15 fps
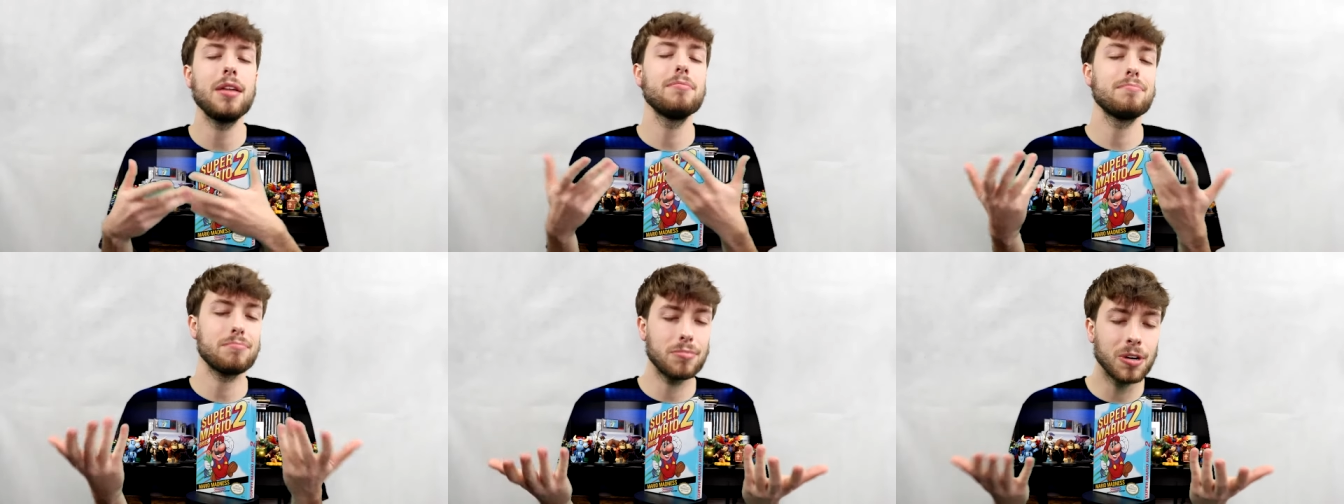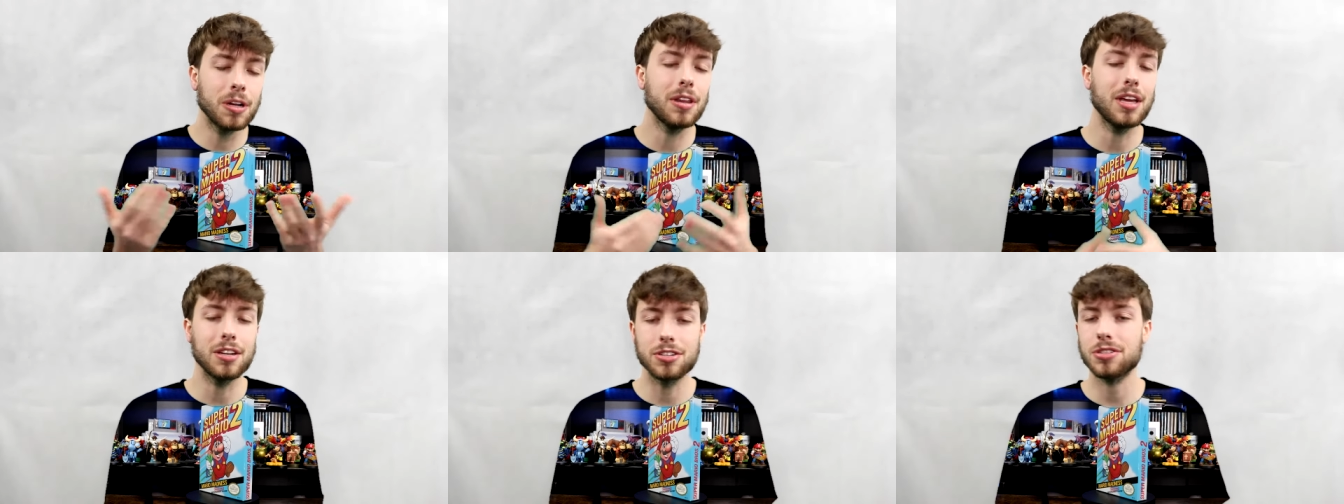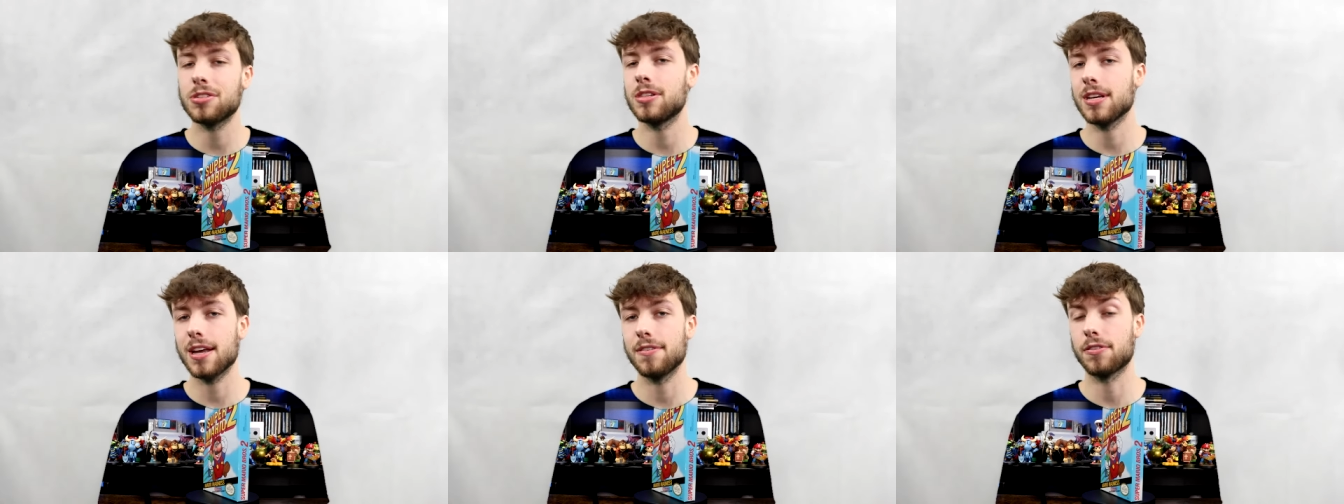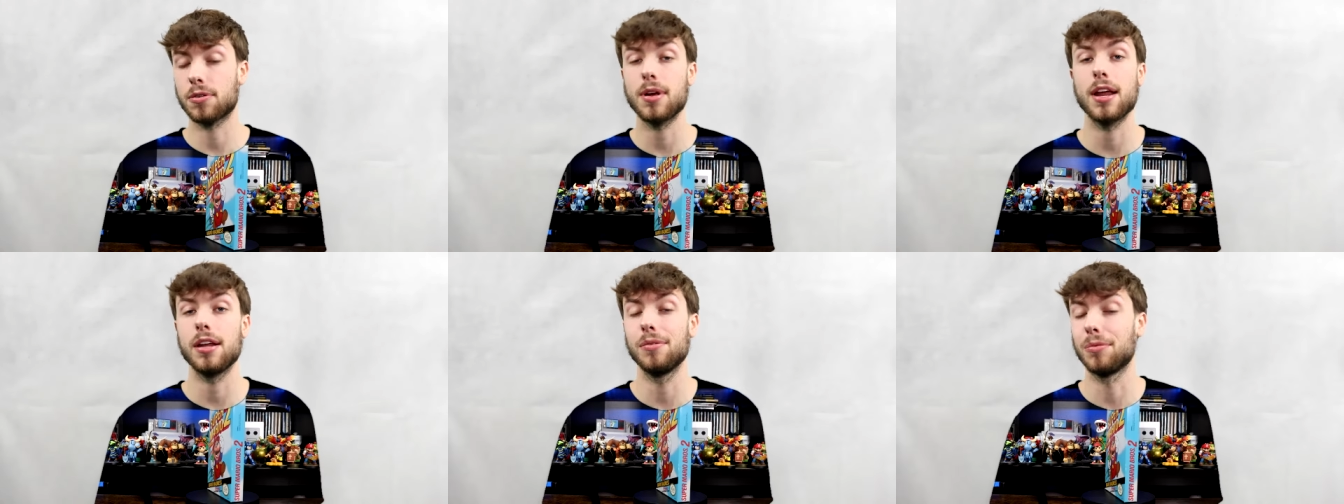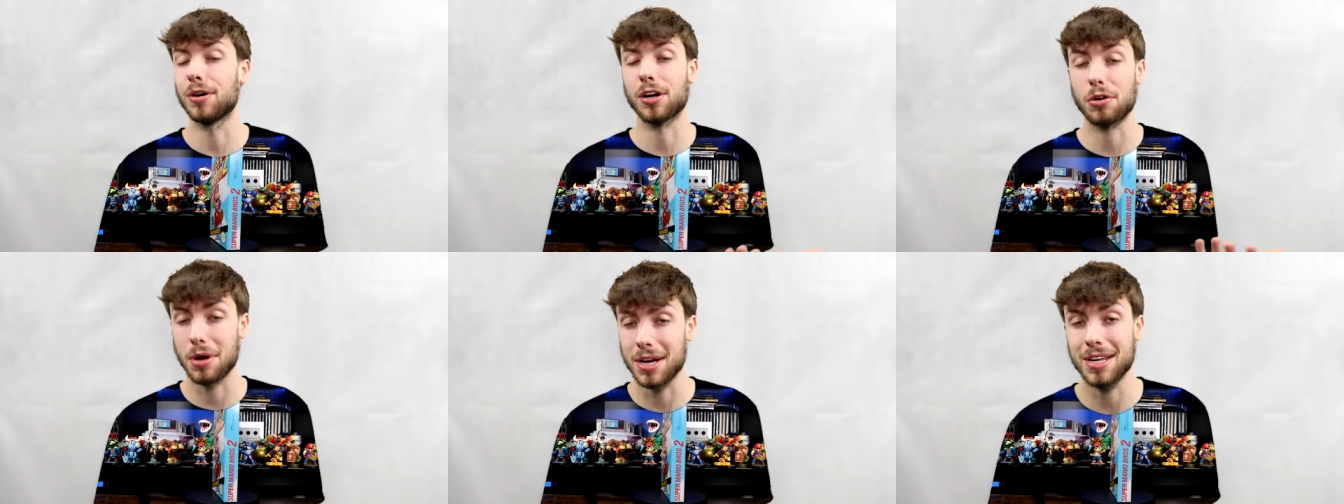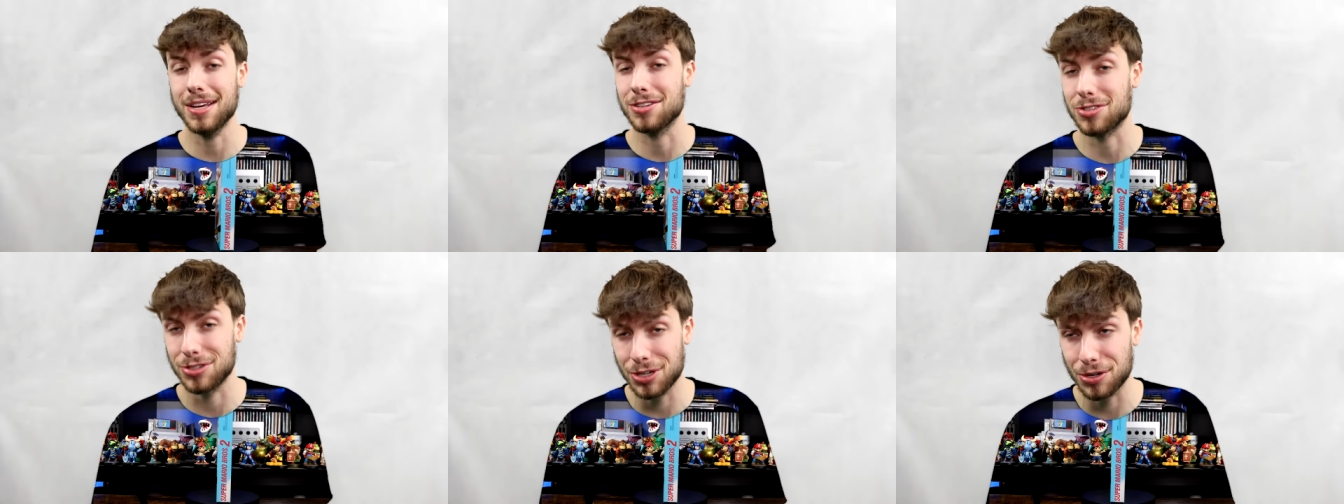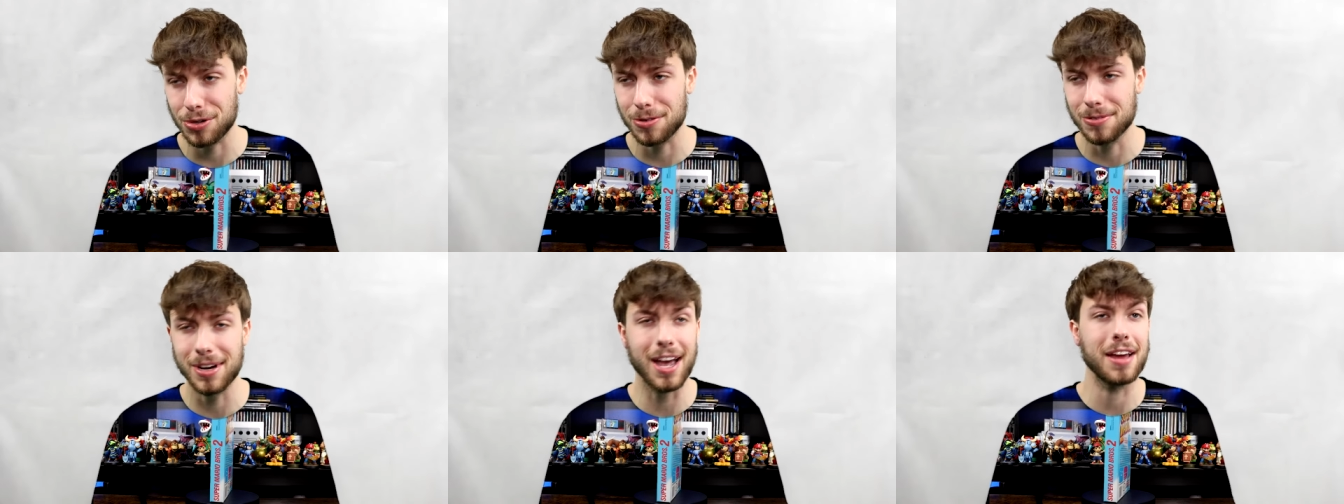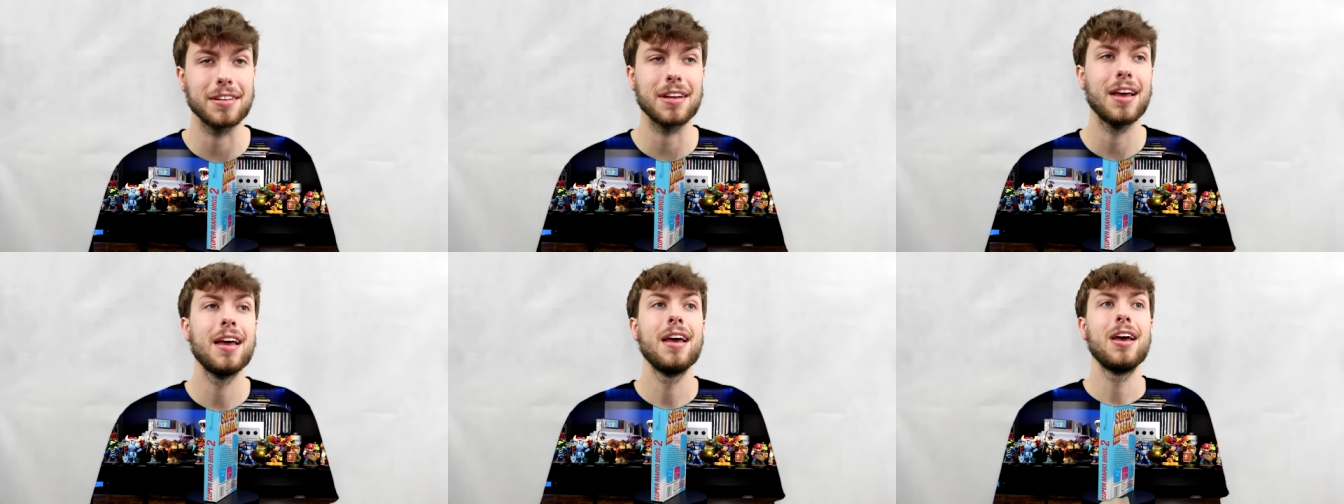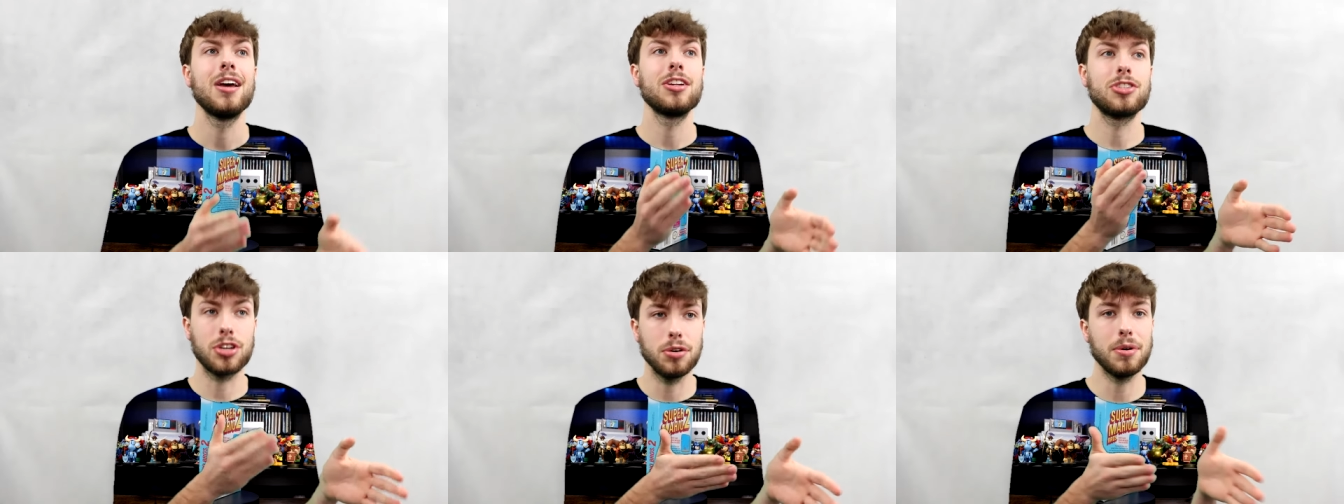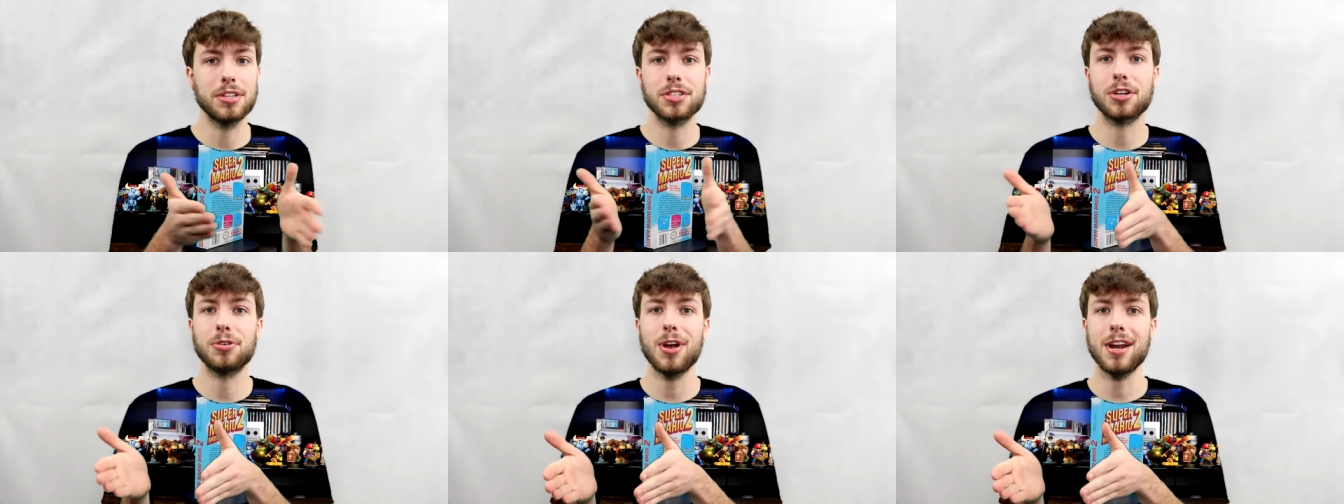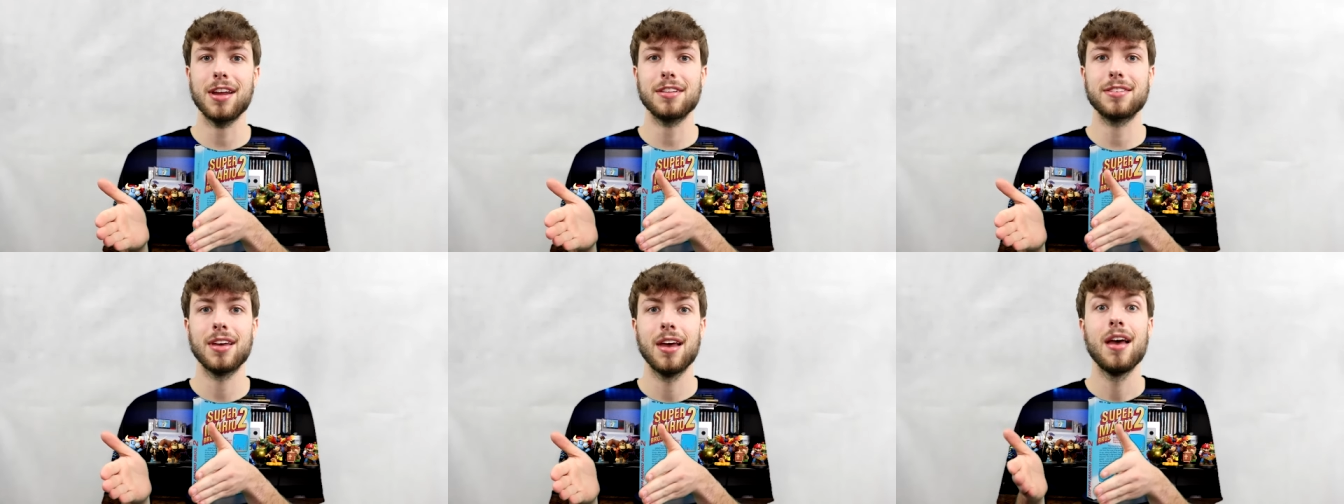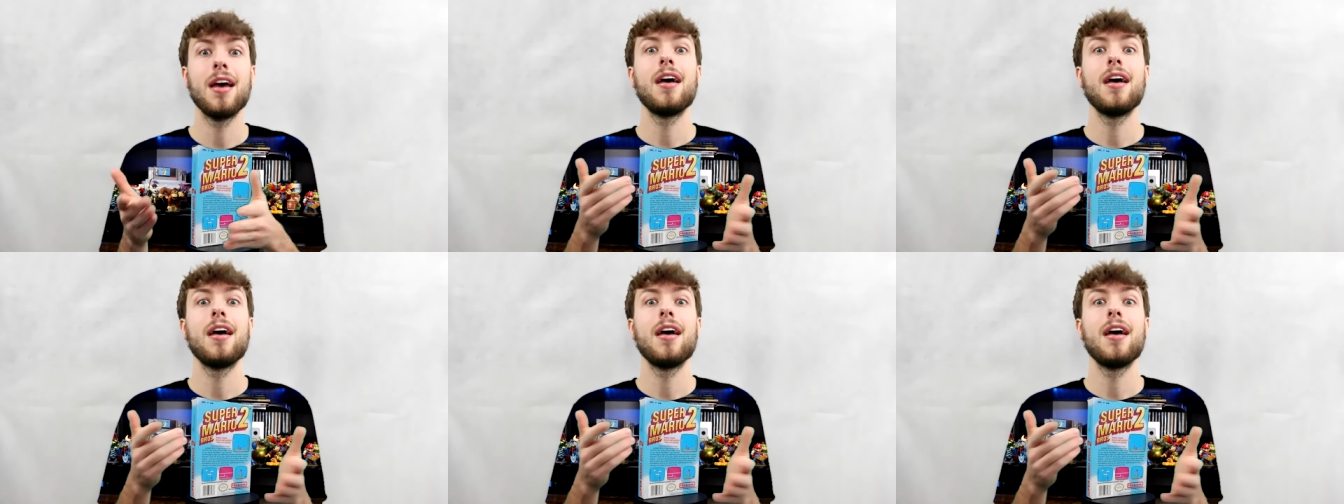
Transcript: and really just to give credit where credit is due, and to its credit,